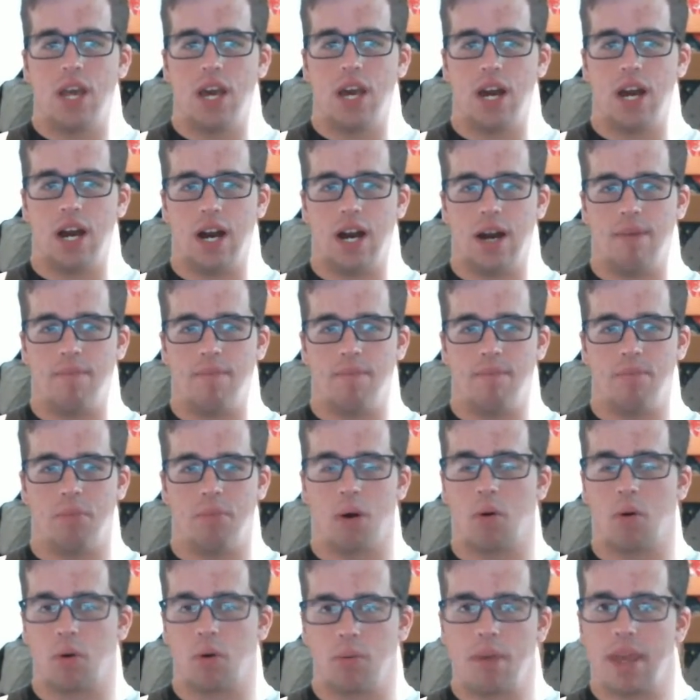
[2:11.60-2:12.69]
But
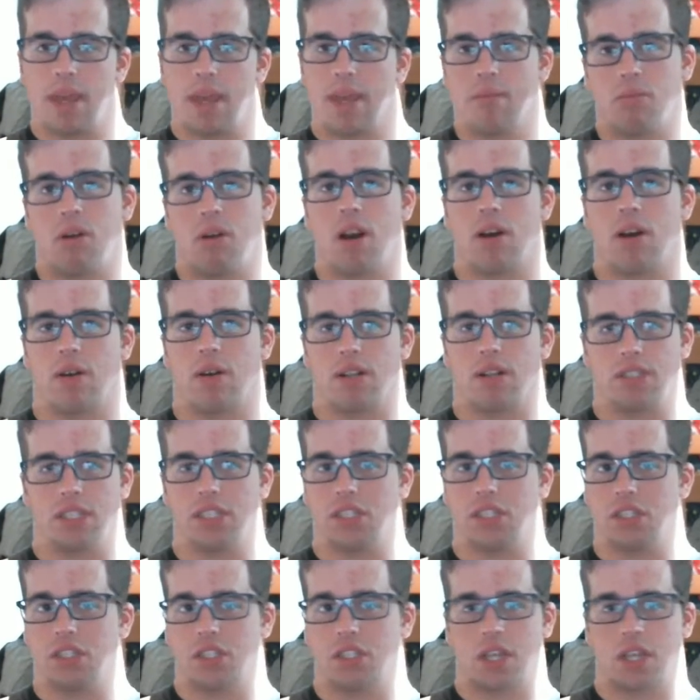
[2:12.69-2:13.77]
we're making progress, and
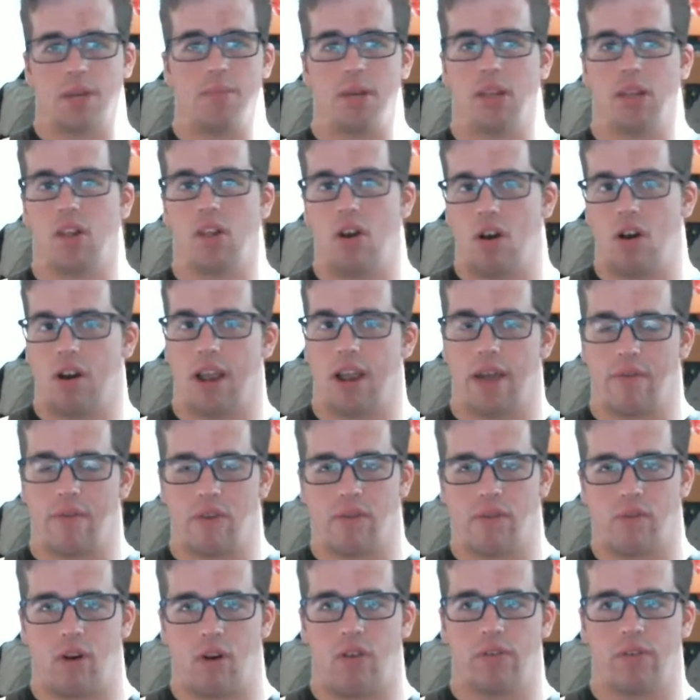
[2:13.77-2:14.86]
it's just going to be a long,
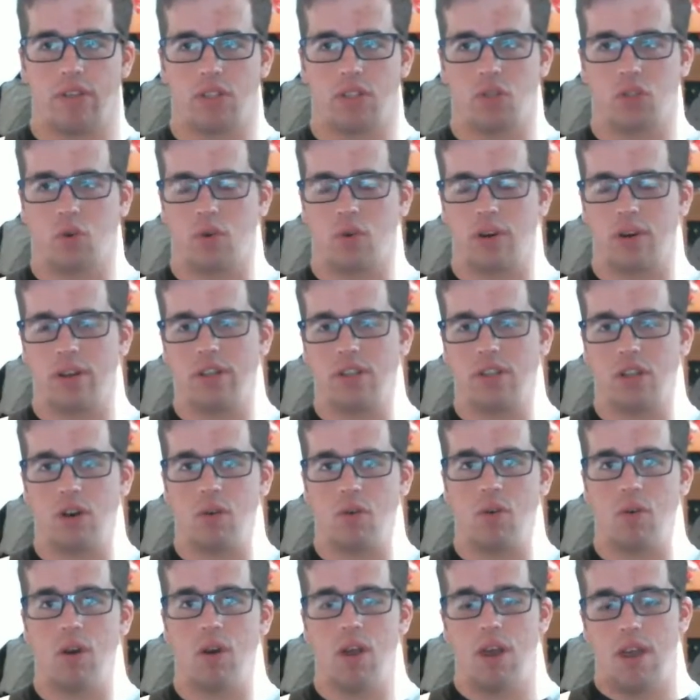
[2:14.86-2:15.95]
ever-evolving story.
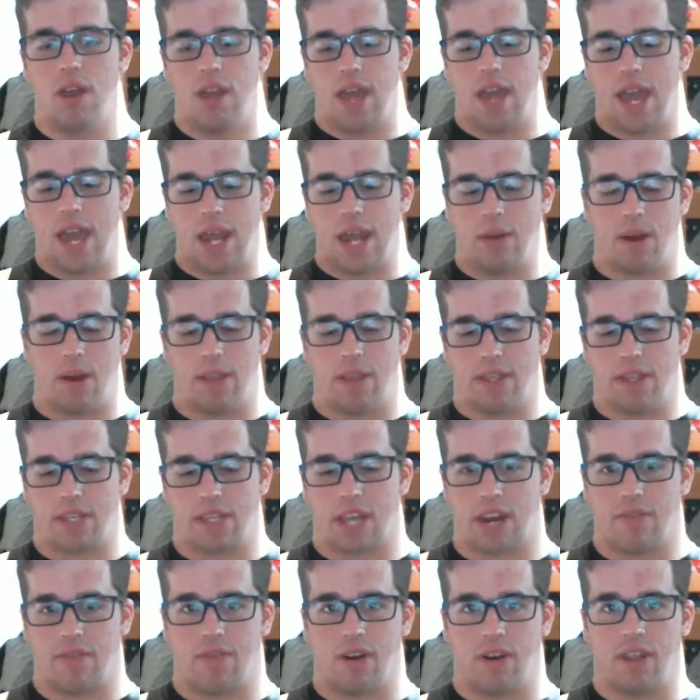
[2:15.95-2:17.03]
So anyway, it's
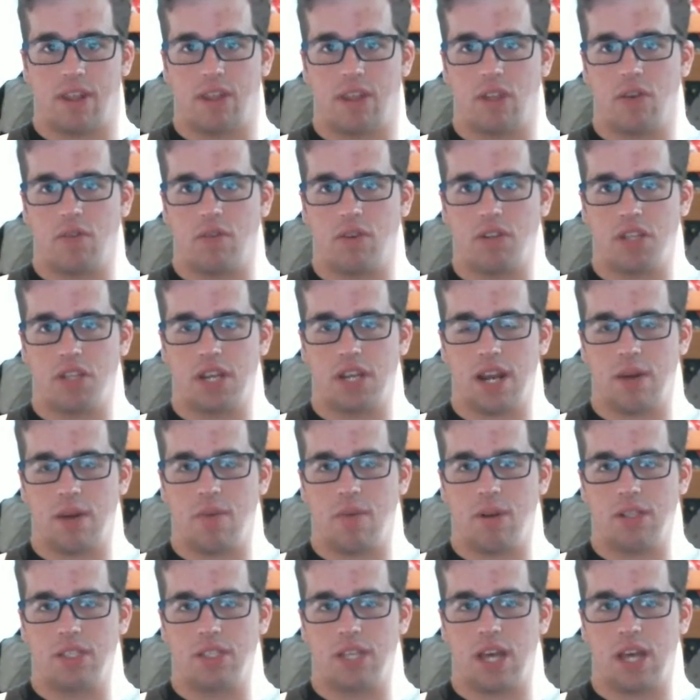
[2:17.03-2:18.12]
kind of funny that the university now
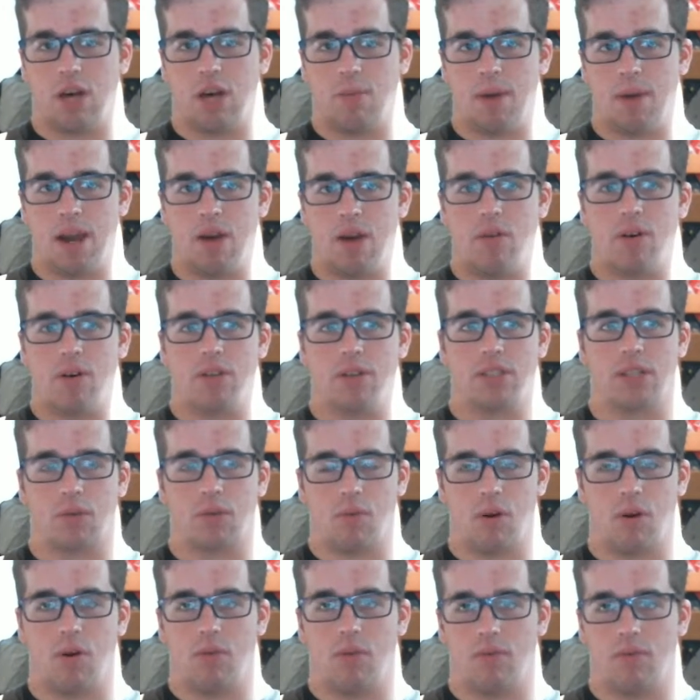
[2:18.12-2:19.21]
wants to help out. And I was like,
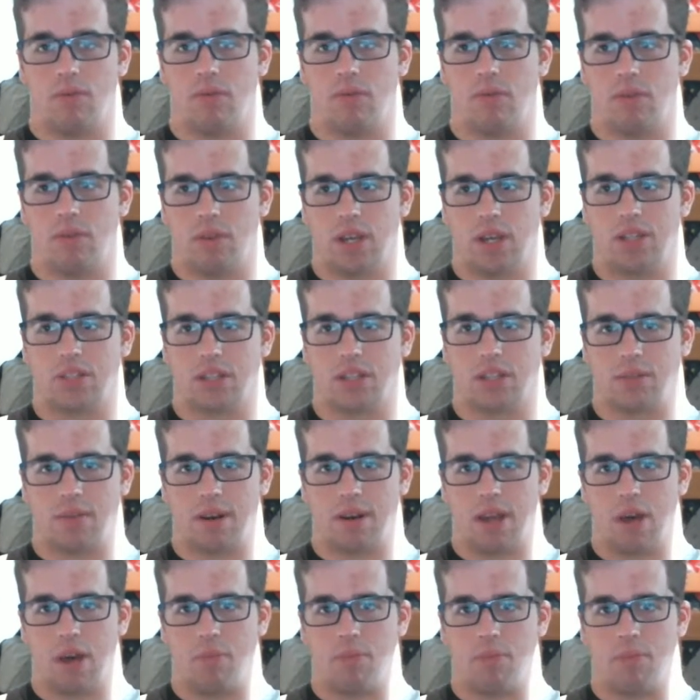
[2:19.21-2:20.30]
well, you guys could have been
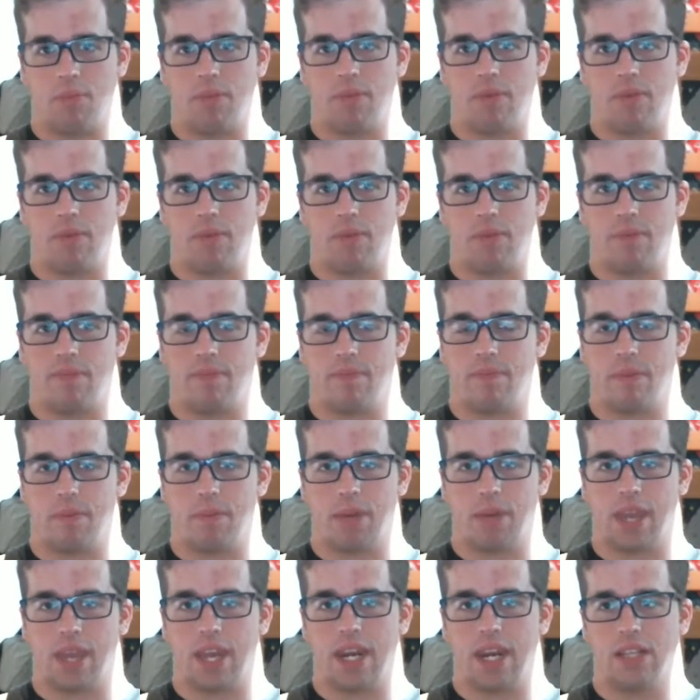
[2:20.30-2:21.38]
helping me from the
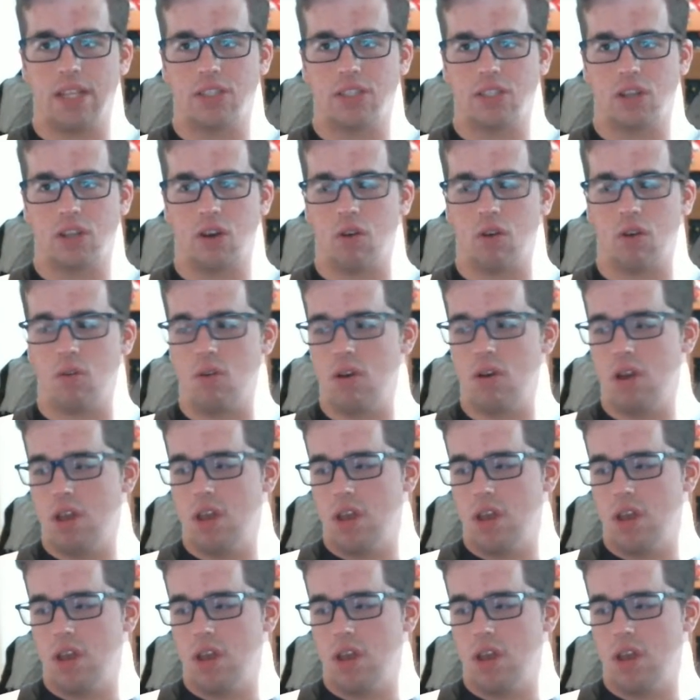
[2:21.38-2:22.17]
beginning. So